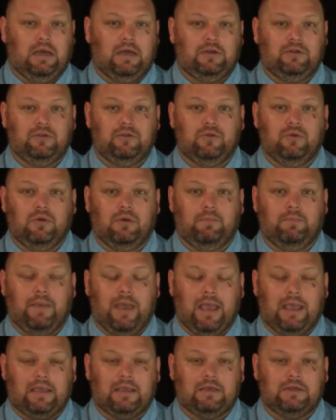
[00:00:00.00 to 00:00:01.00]
due to a
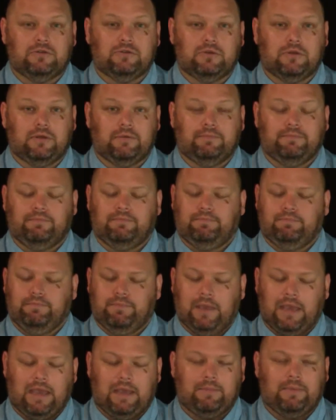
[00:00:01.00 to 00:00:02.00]
back injury,
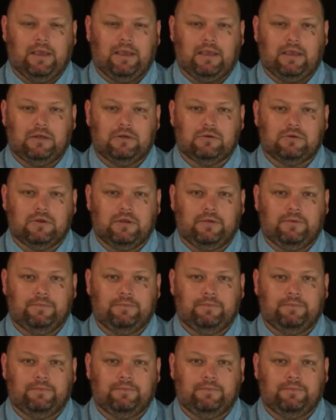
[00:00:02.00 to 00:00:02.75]
bad back injury.